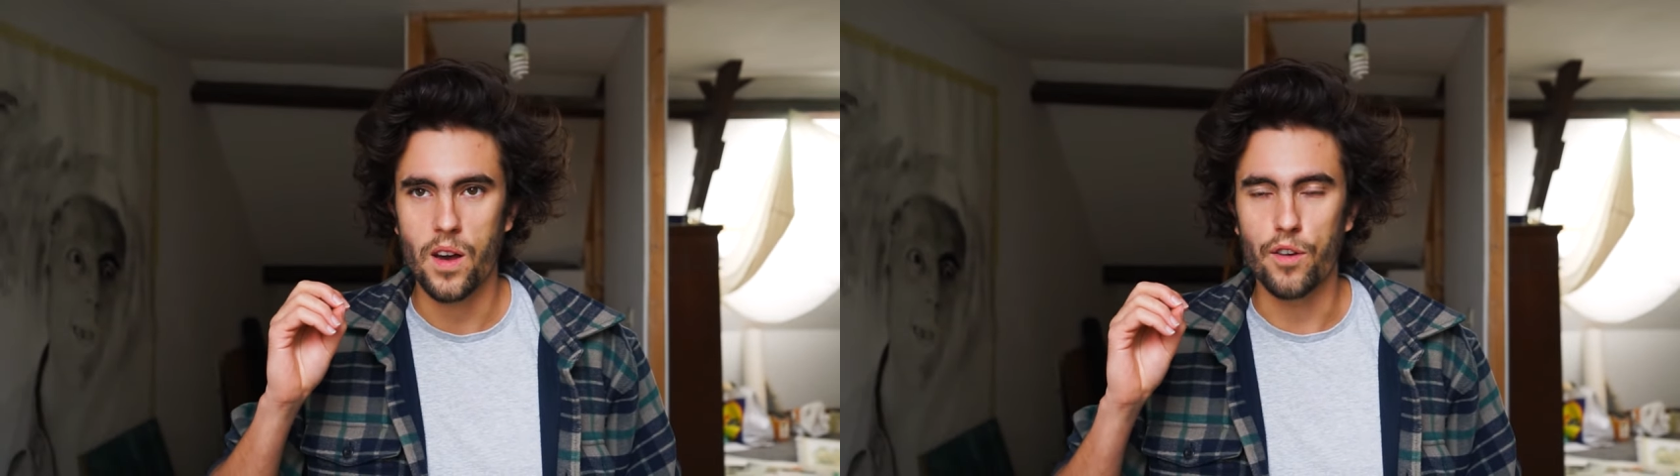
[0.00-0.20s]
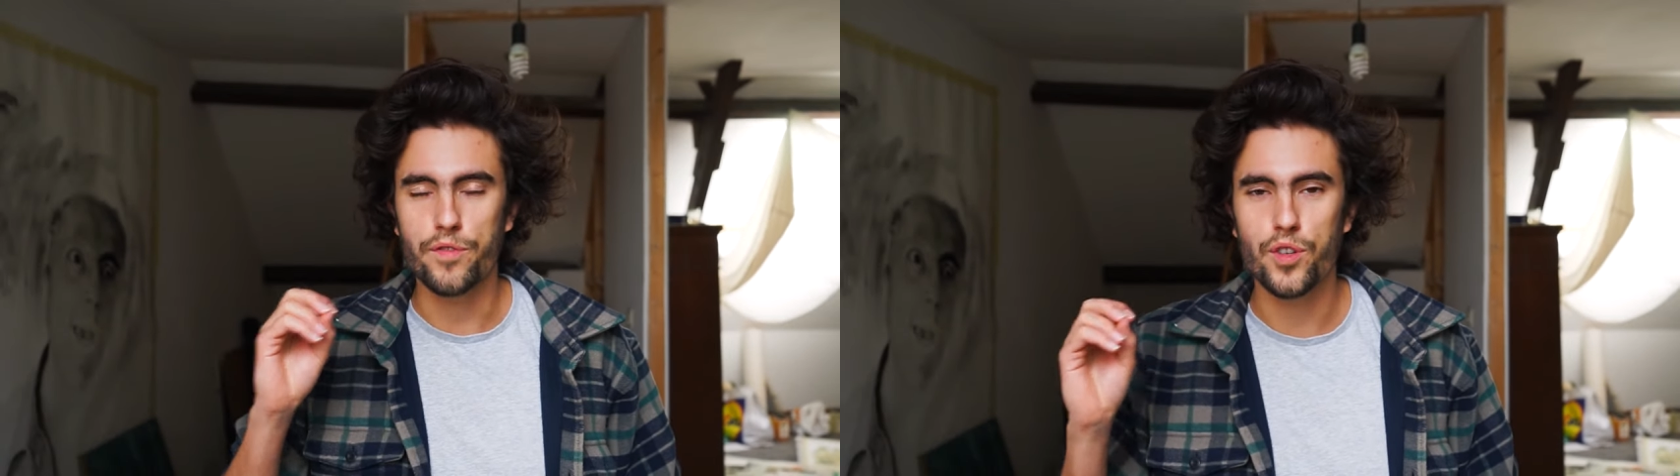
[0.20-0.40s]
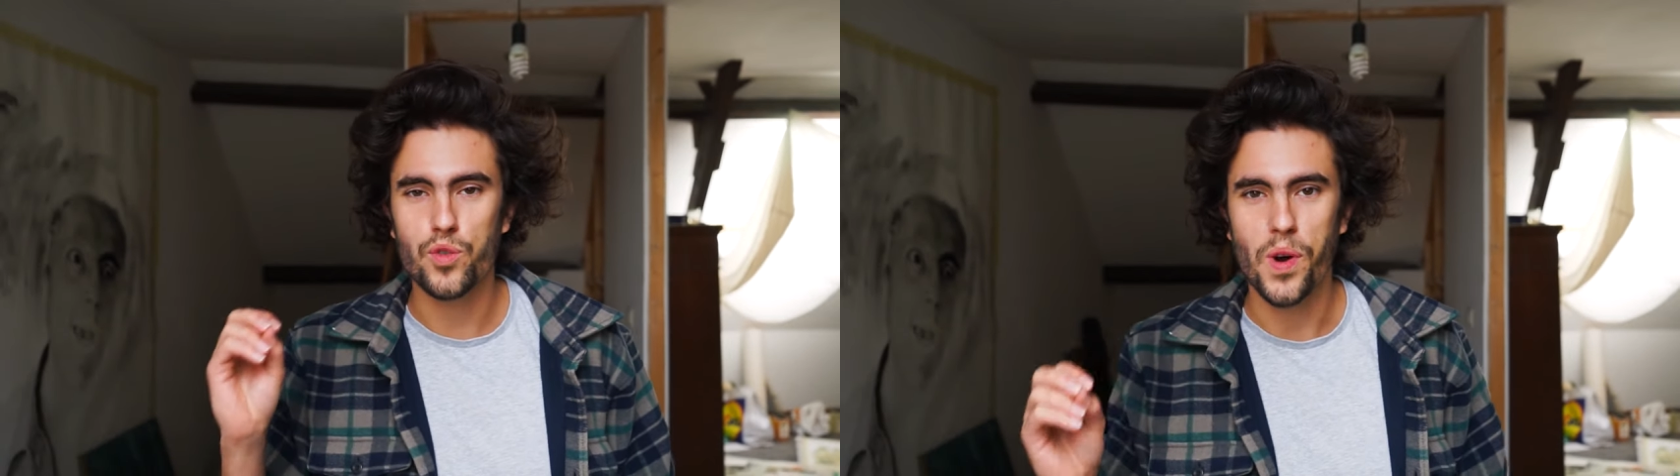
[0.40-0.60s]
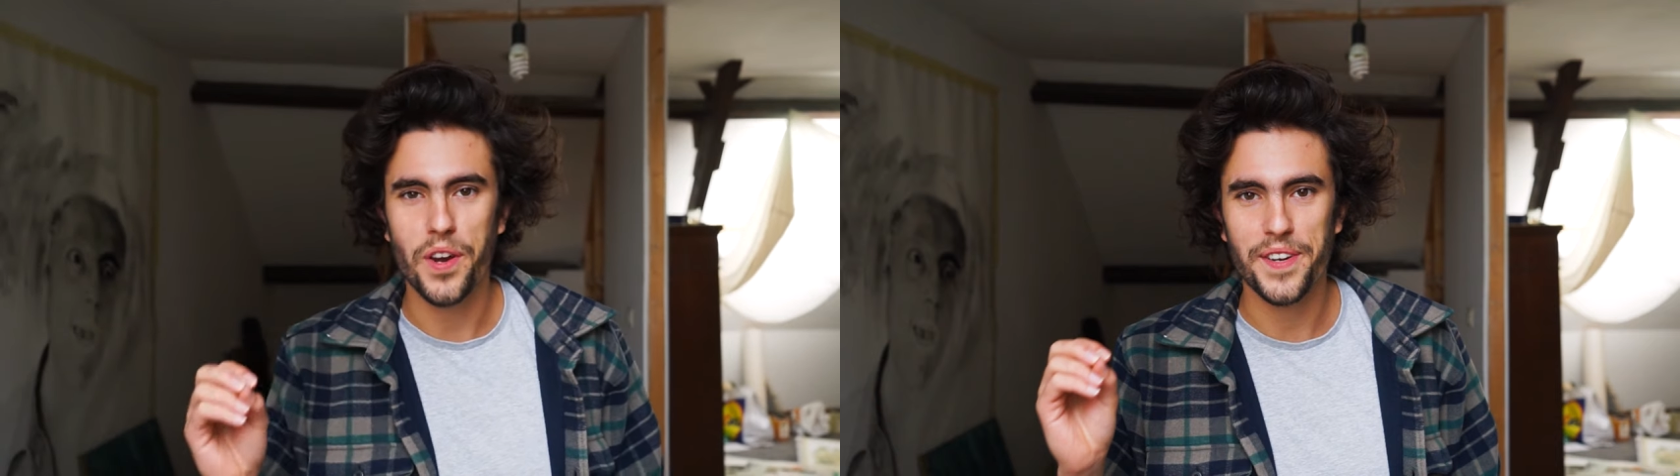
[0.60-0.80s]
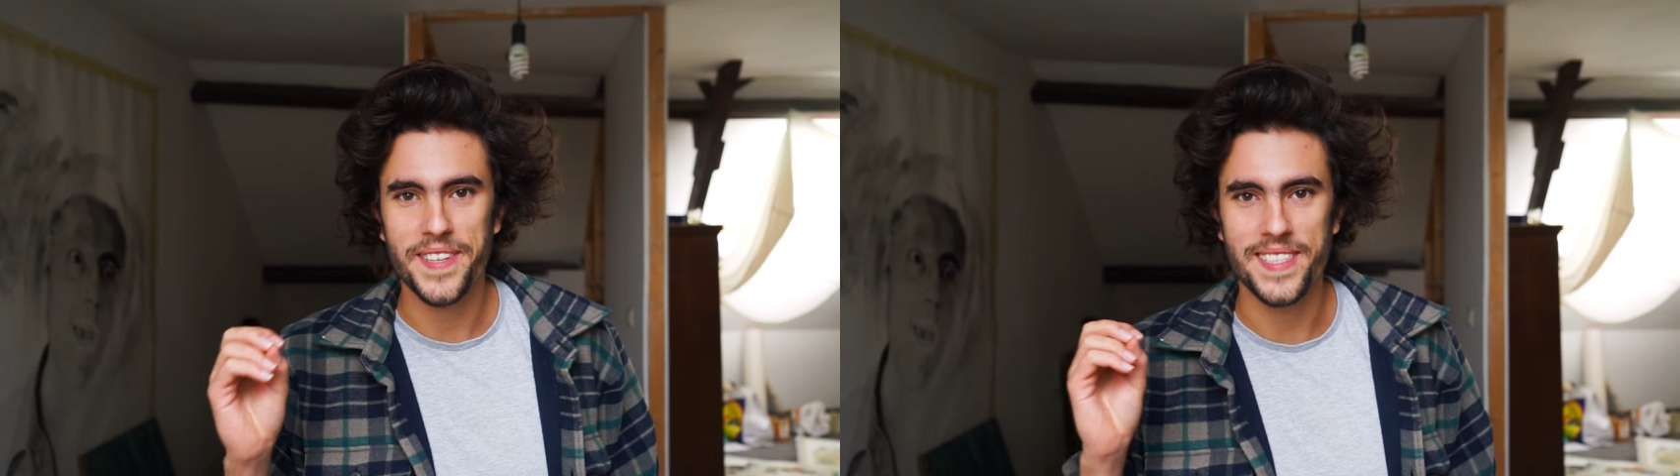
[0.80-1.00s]
of those
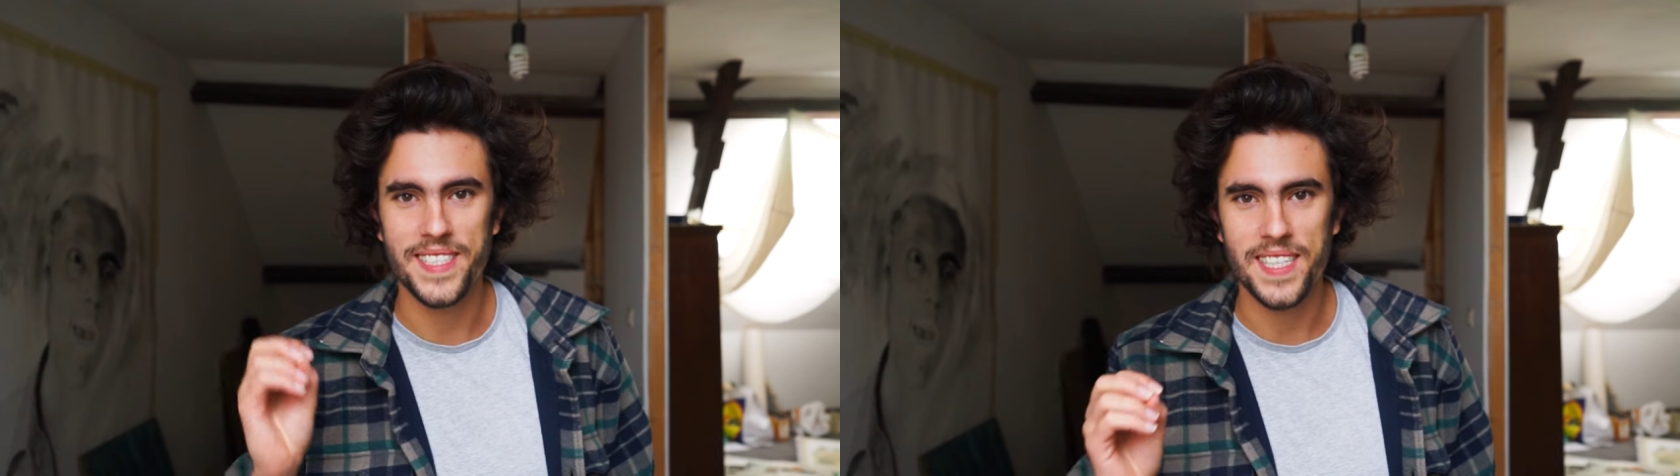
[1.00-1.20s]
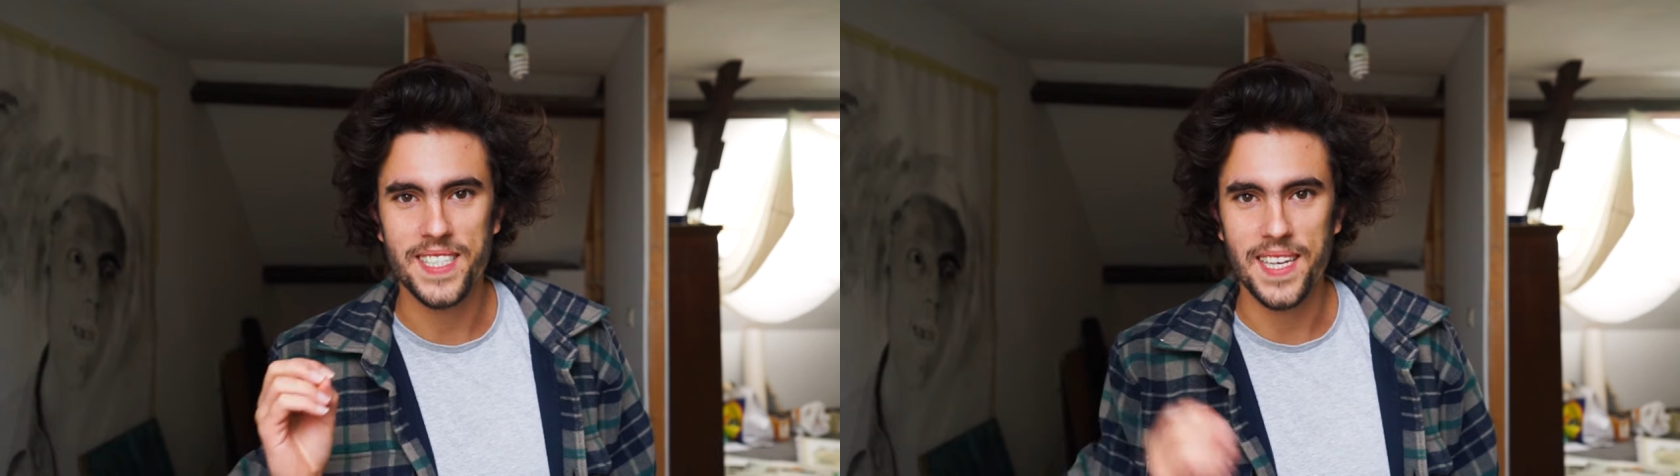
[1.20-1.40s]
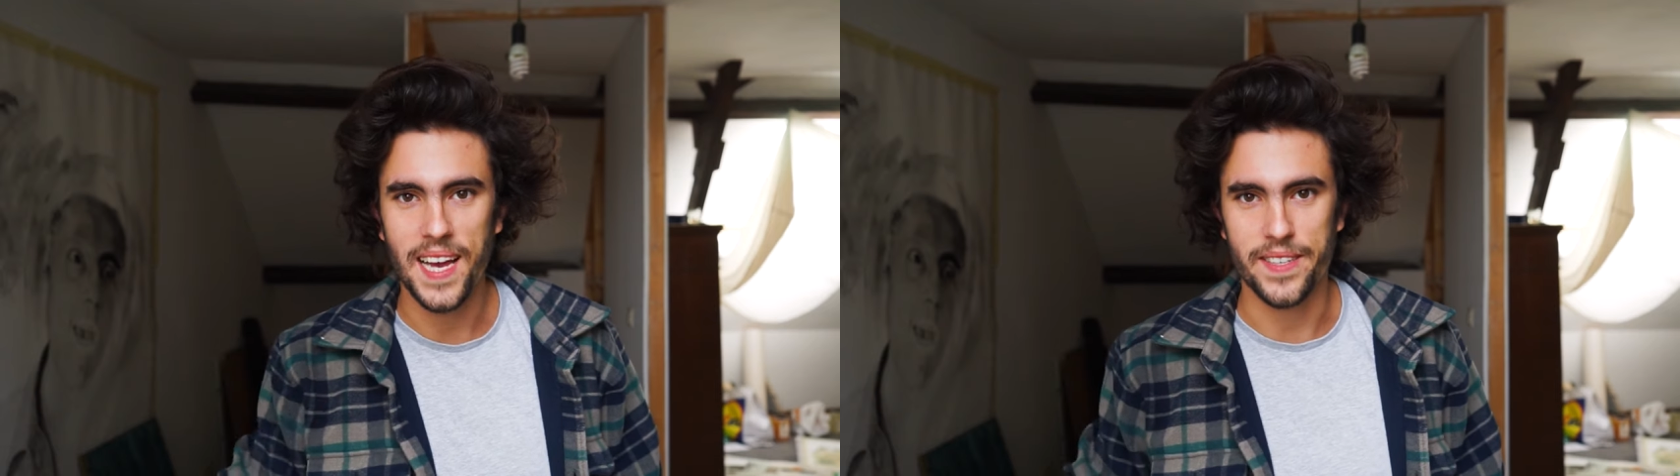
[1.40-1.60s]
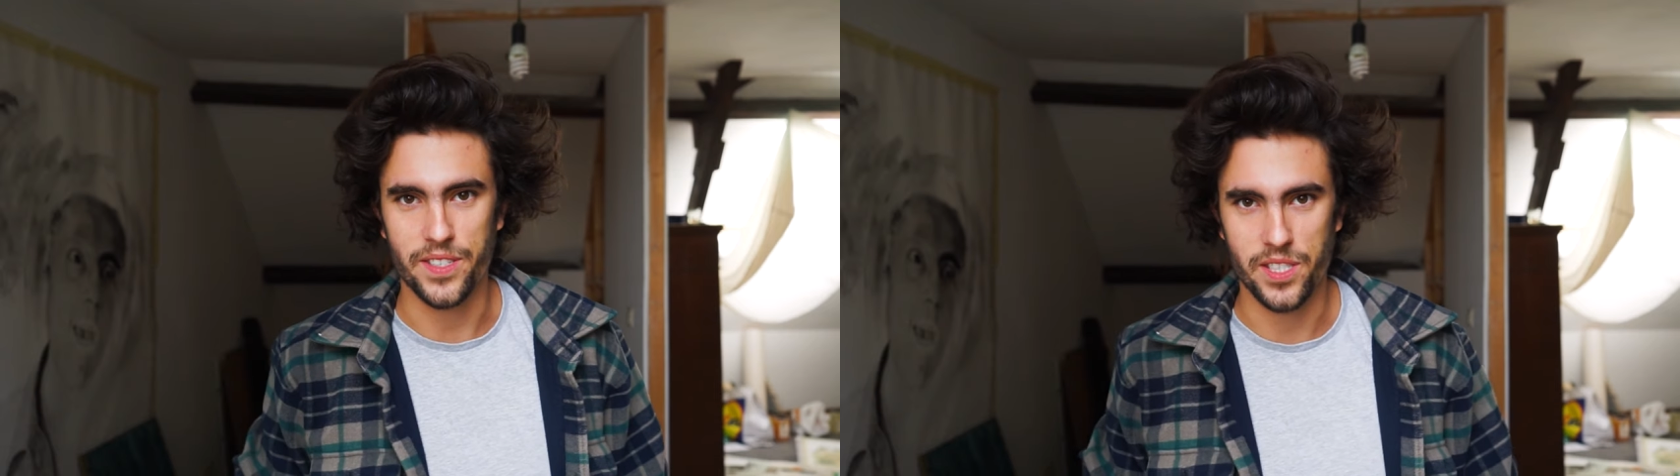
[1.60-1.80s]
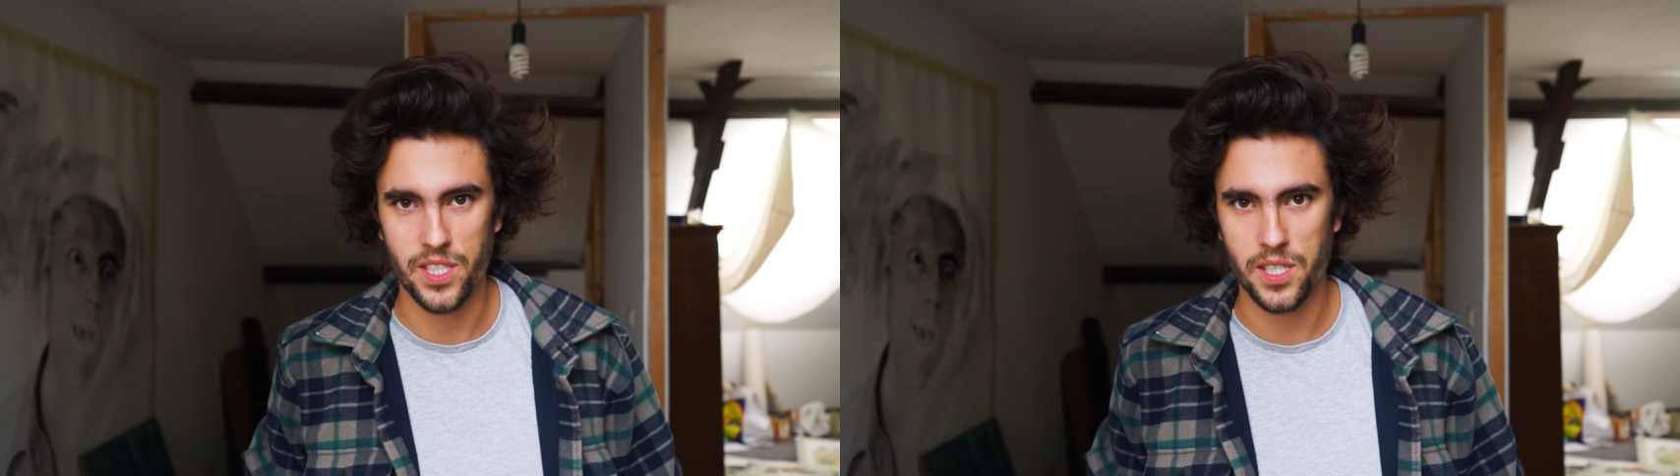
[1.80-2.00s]
160
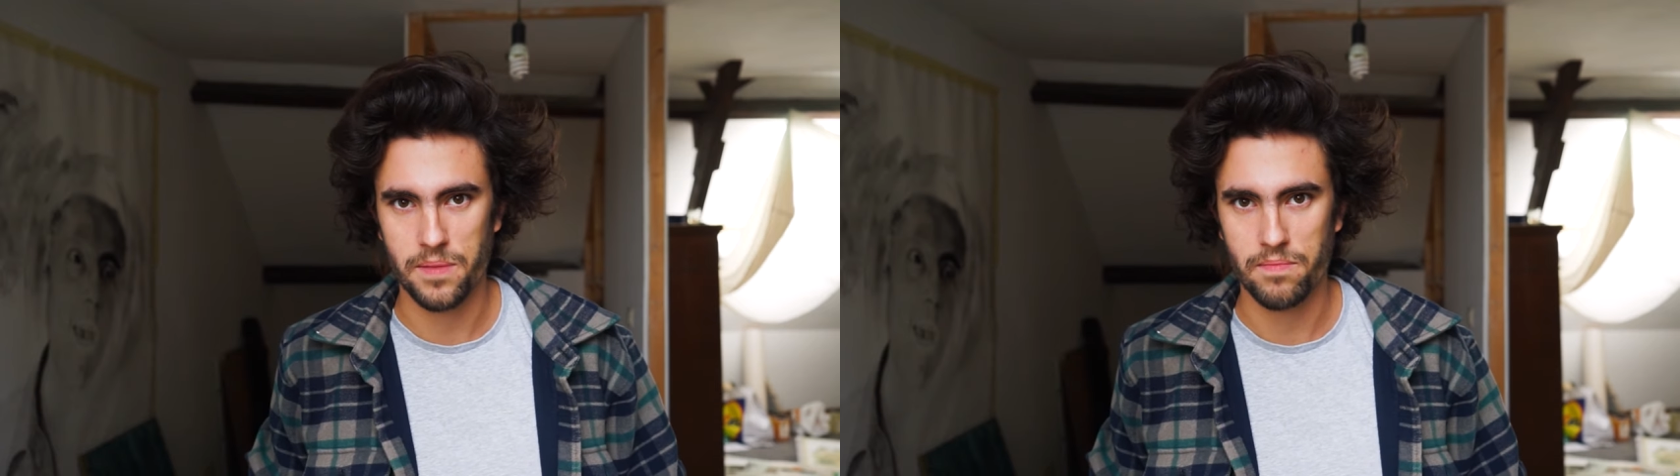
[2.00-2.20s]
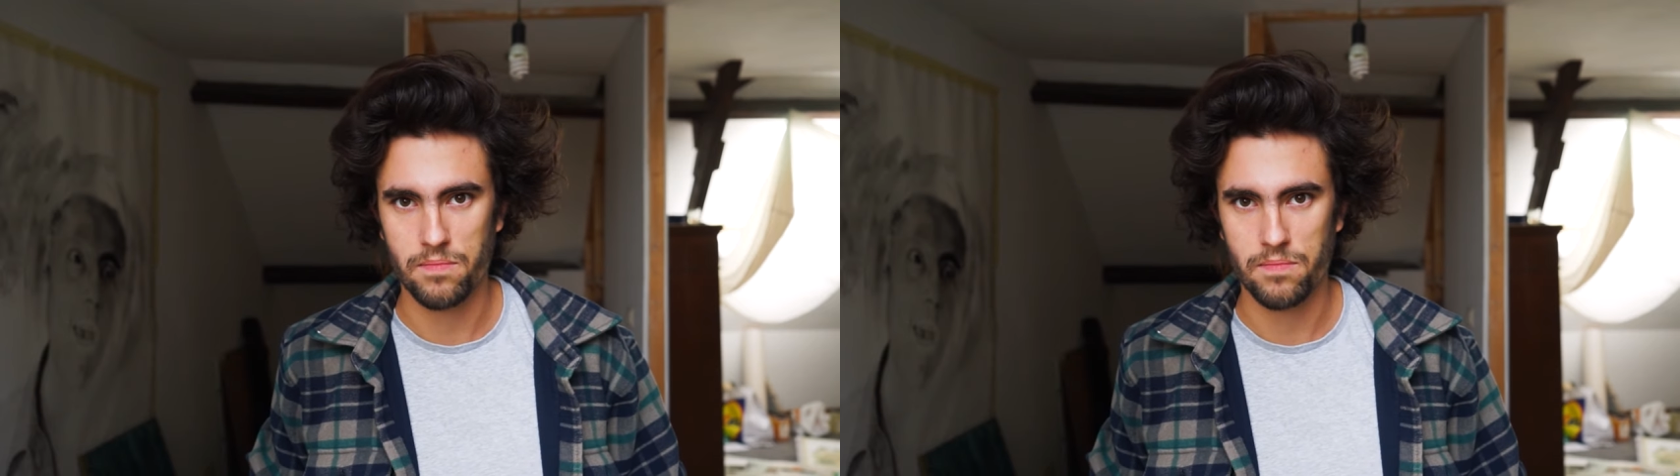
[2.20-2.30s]
letters,